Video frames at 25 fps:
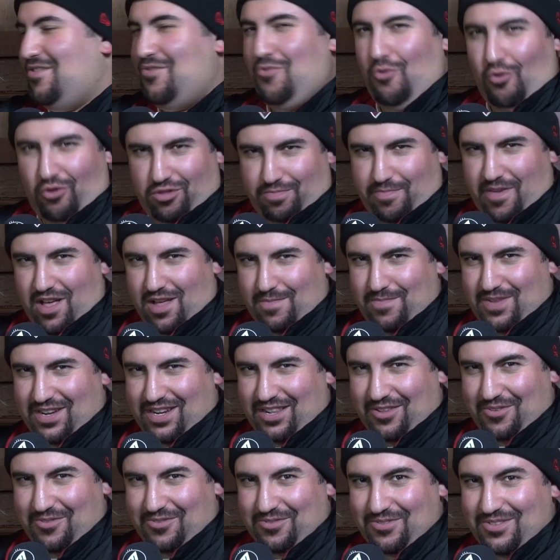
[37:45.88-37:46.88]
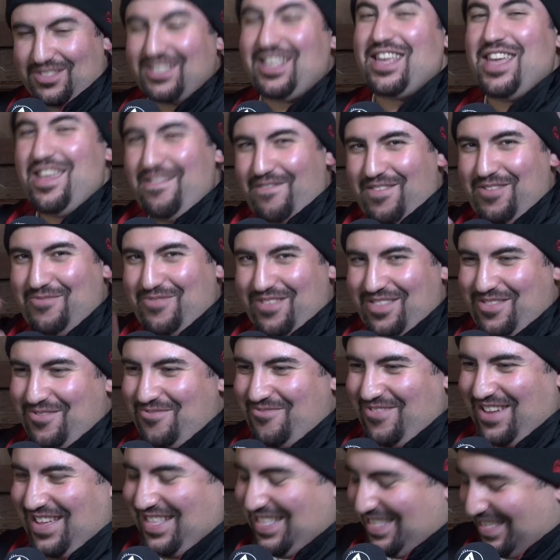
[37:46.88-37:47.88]
North Melbourne lose. Even with
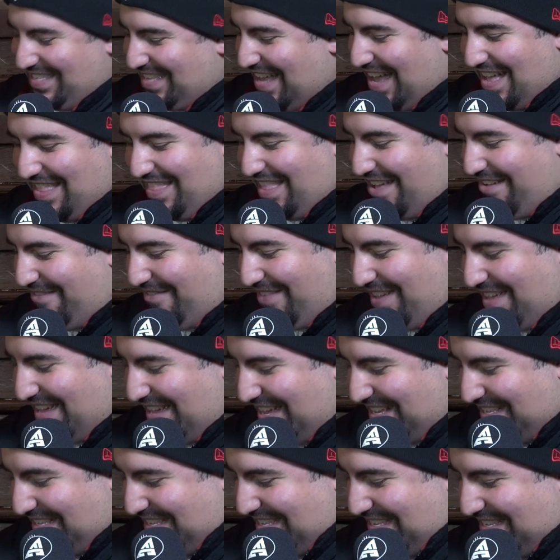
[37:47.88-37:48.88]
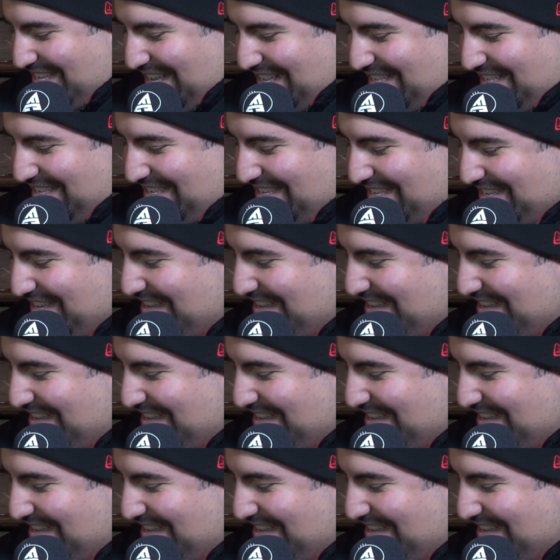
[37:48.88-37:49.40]
the wins, I love it. It's, They're so it's,